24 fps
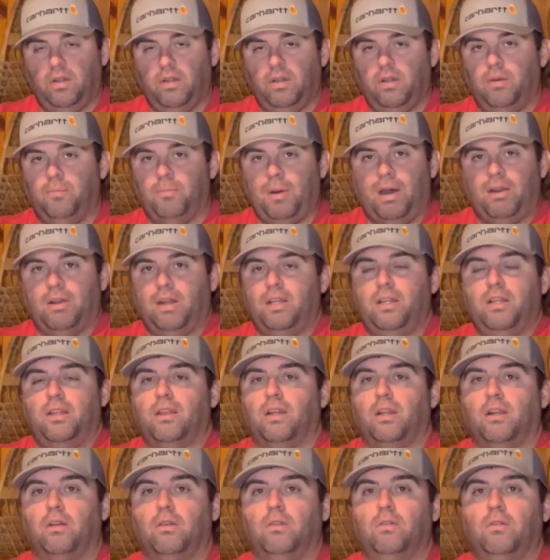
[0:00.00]
about
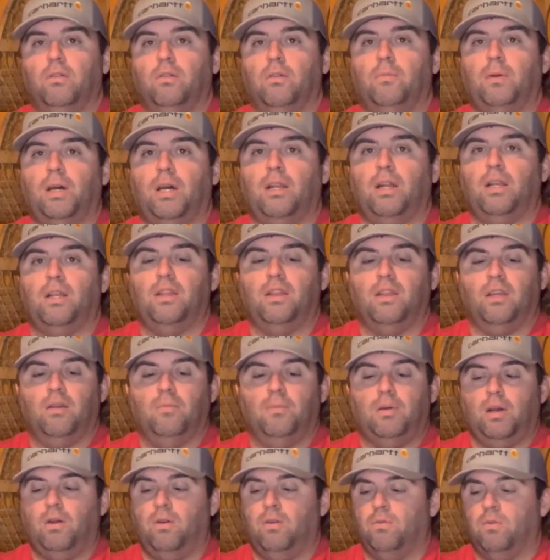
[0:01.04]
anything
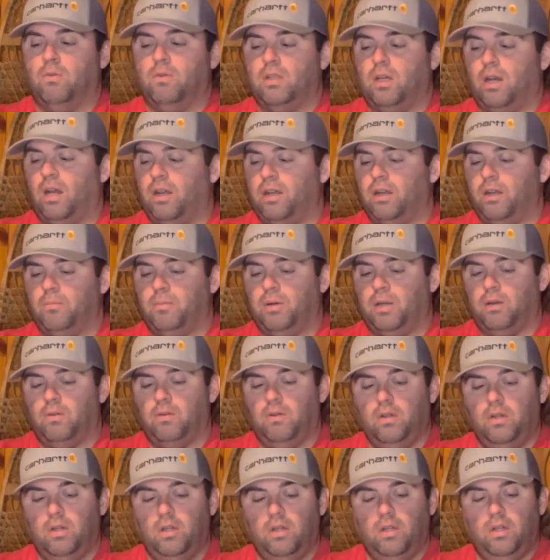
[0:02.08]
about what we're talking about.
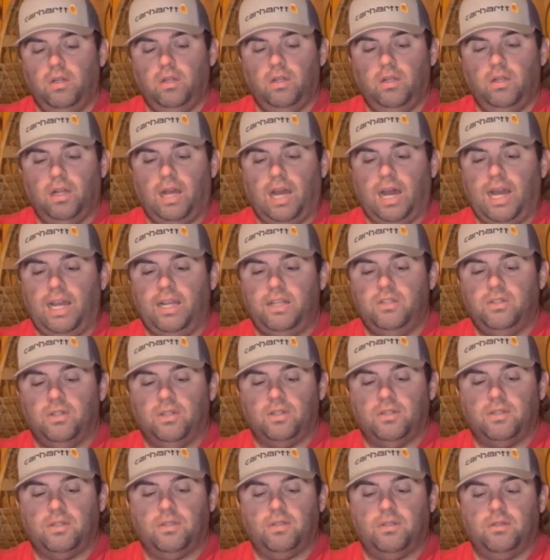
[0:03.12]
I
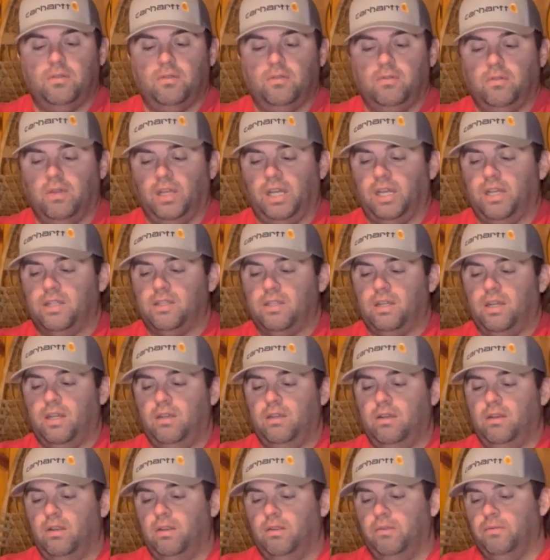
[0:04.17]
just, like I
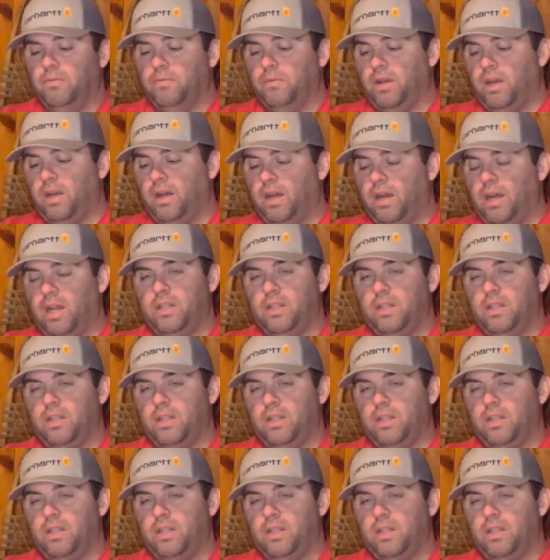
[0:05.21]
said, I